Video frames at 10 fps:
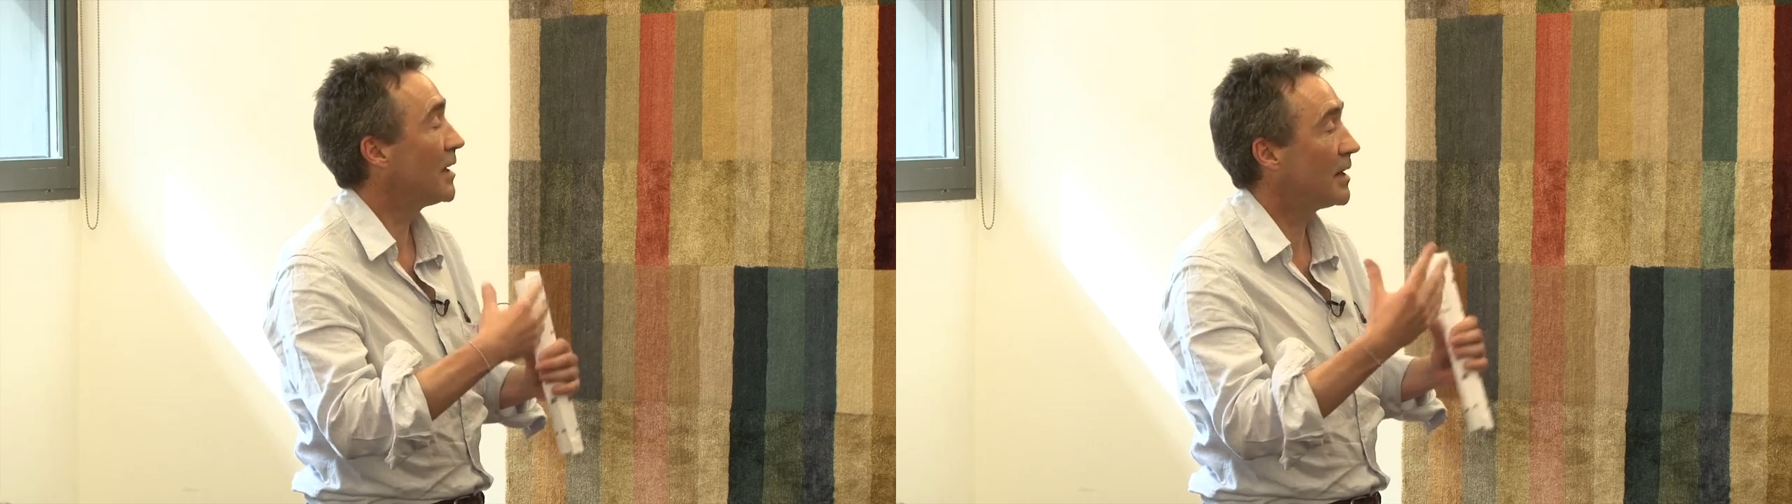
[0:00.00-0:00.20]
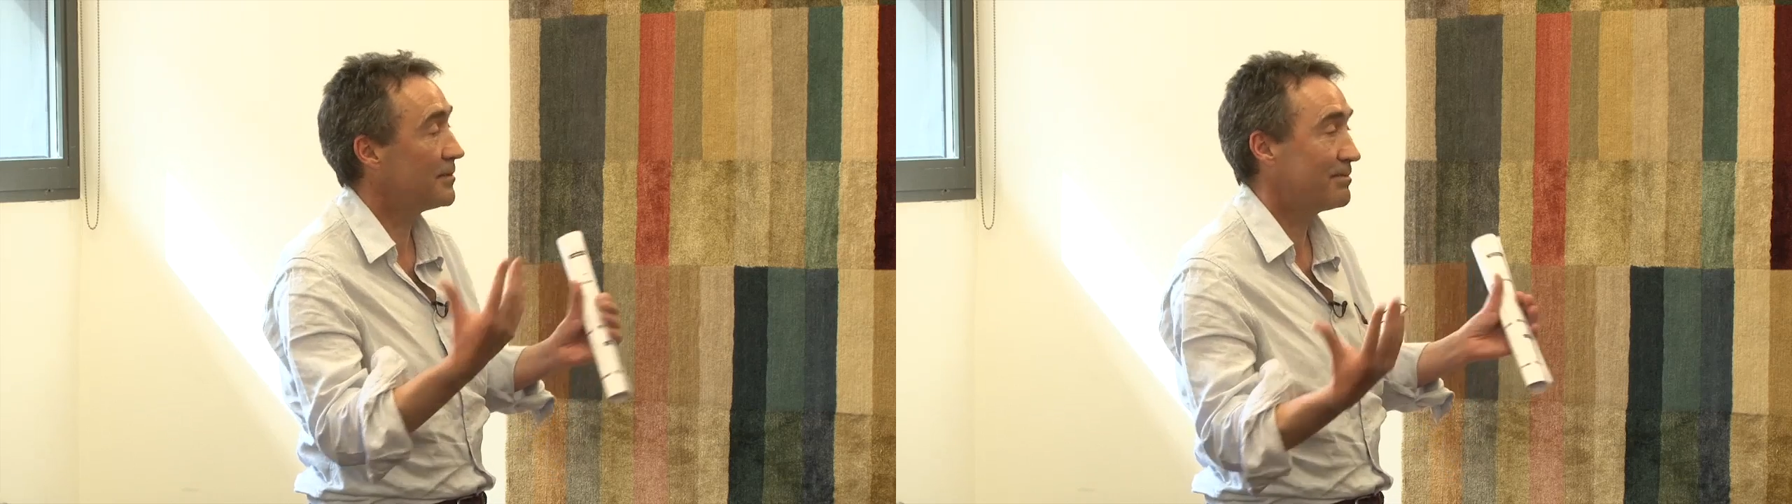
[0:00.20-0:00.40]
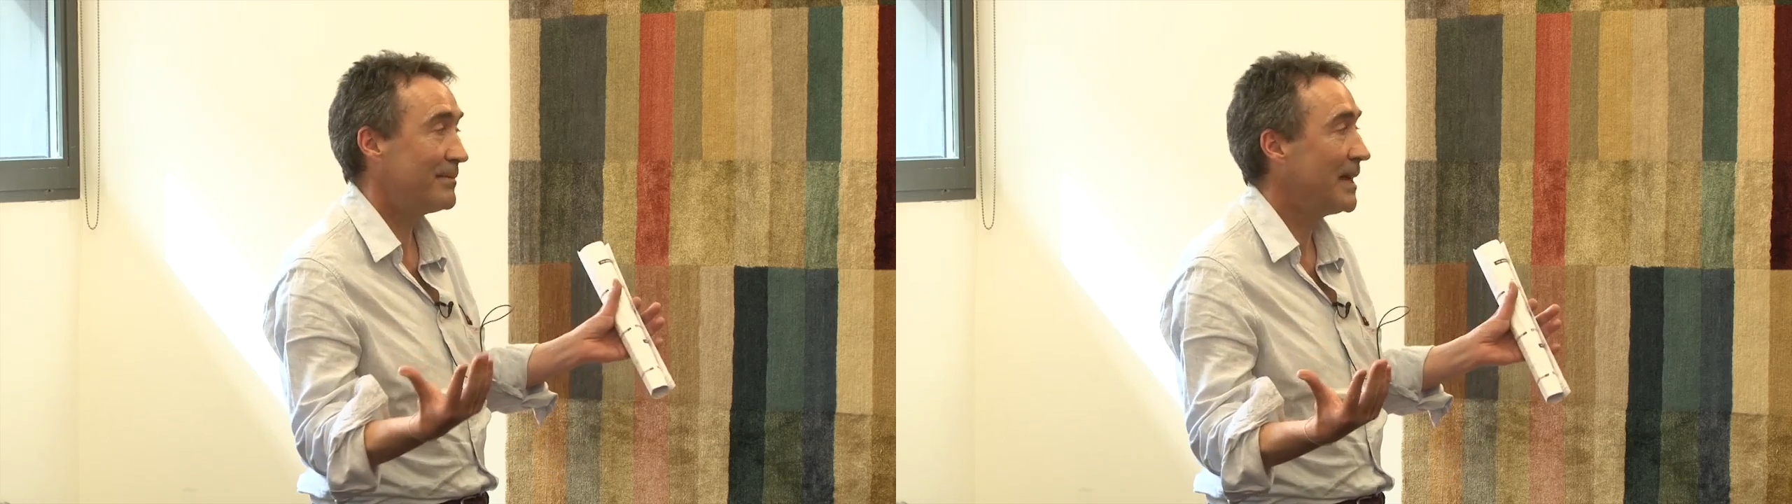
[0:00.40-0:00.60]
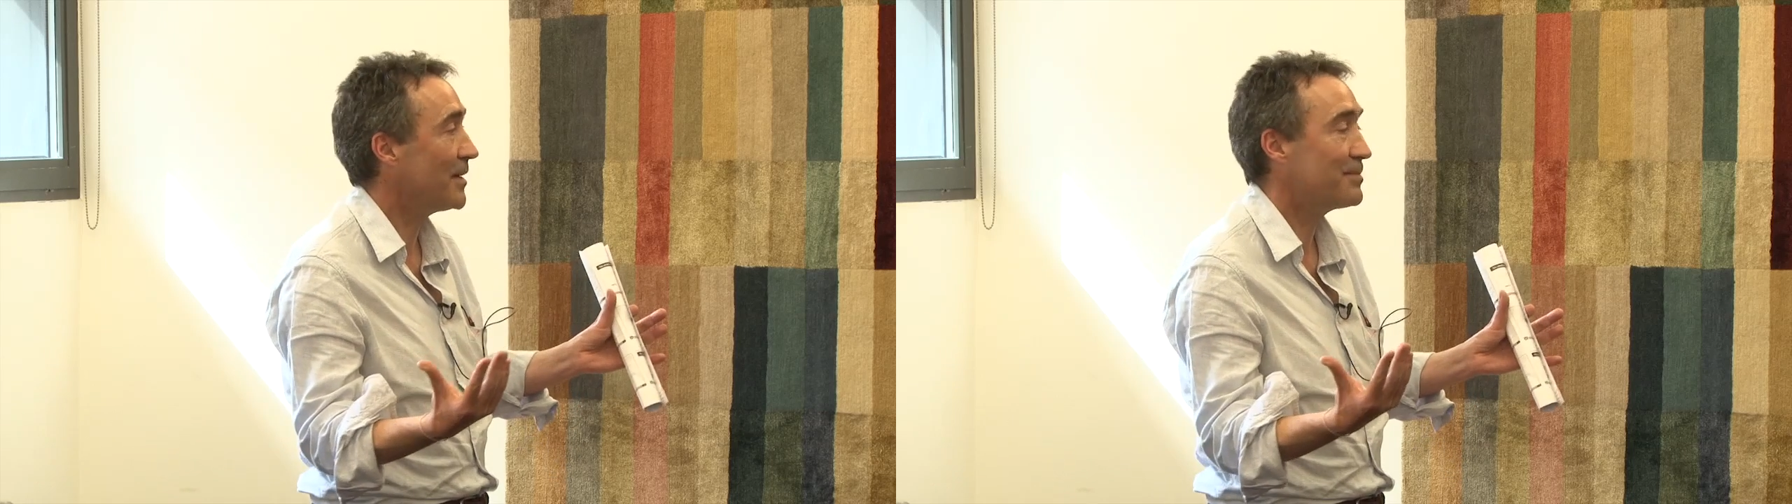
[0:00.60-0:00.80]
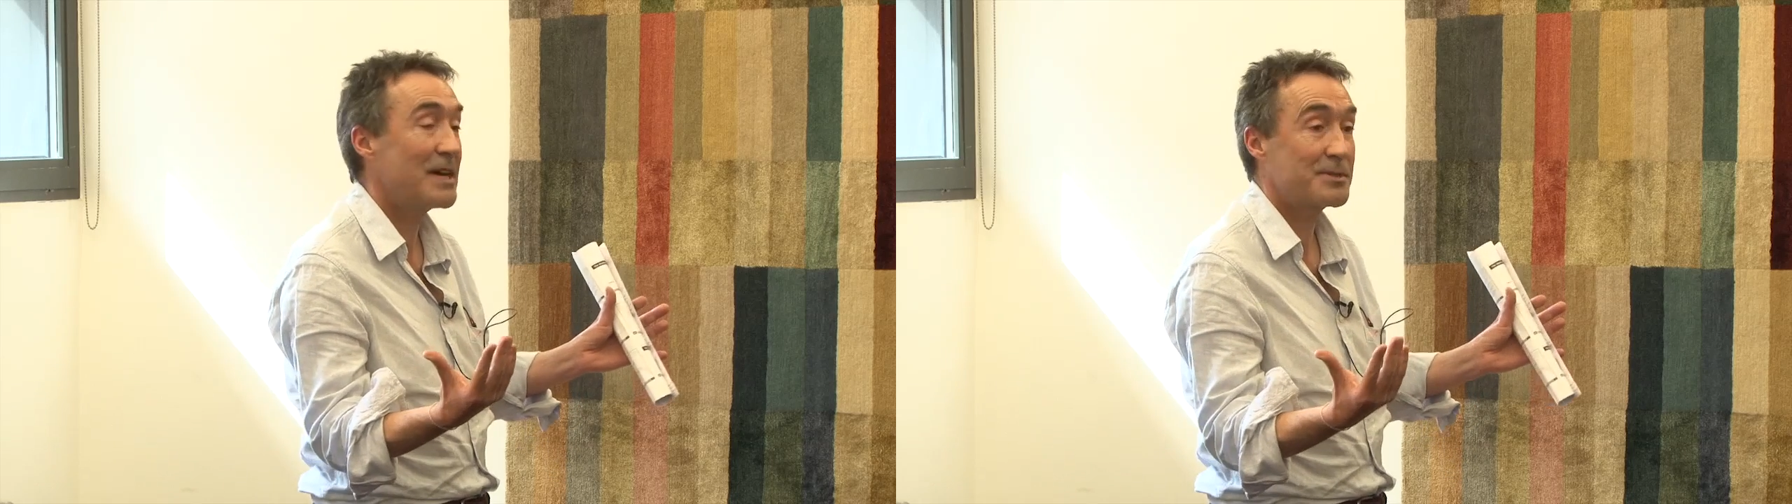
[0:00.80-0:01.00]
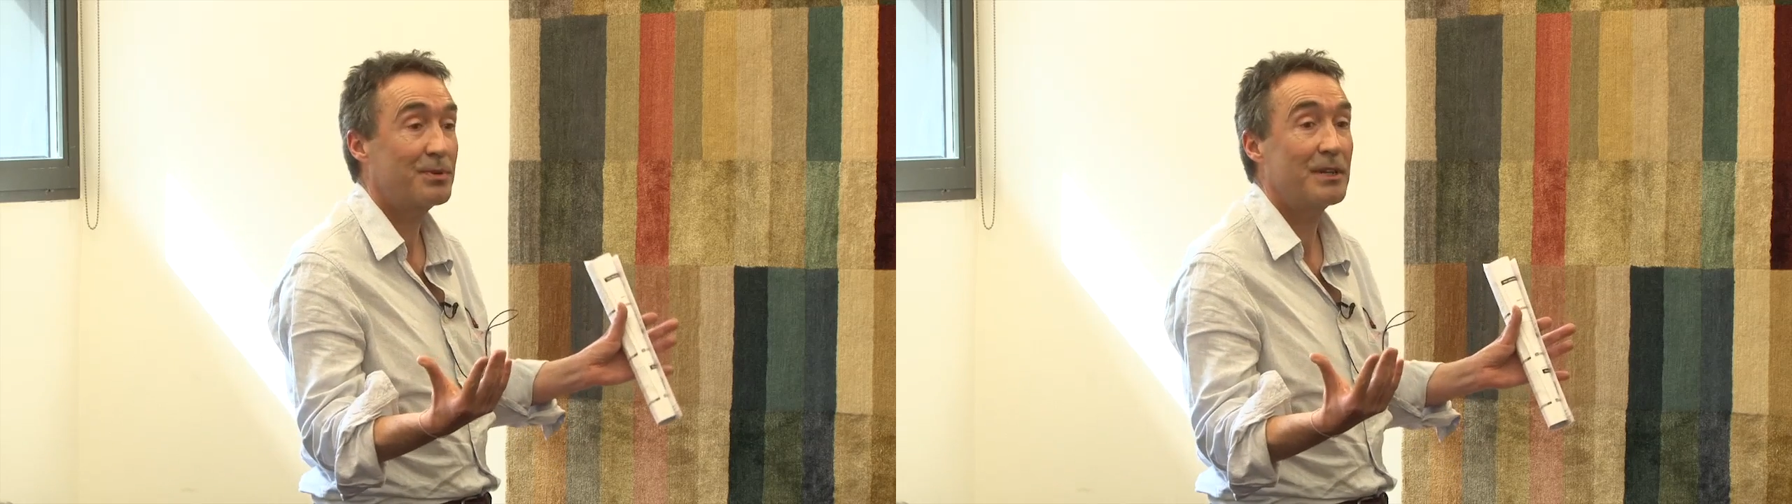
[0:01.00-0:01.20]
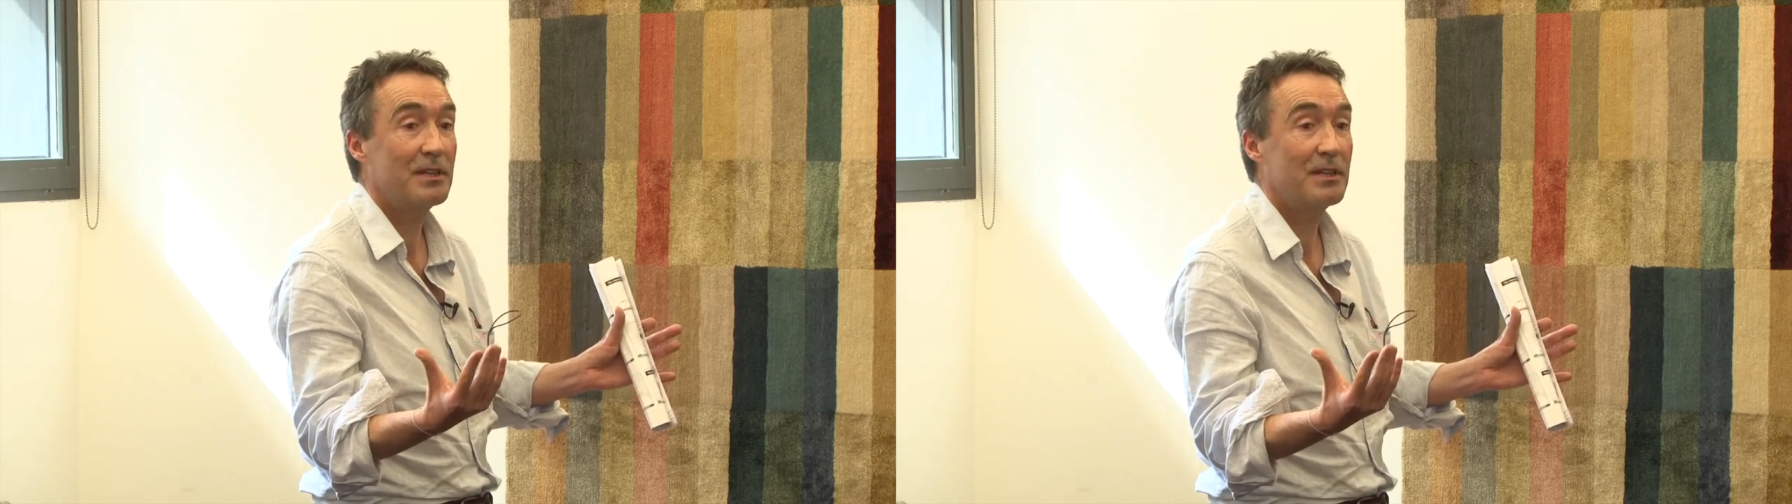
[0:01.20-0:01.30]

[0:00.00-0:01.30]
and you know that's pretty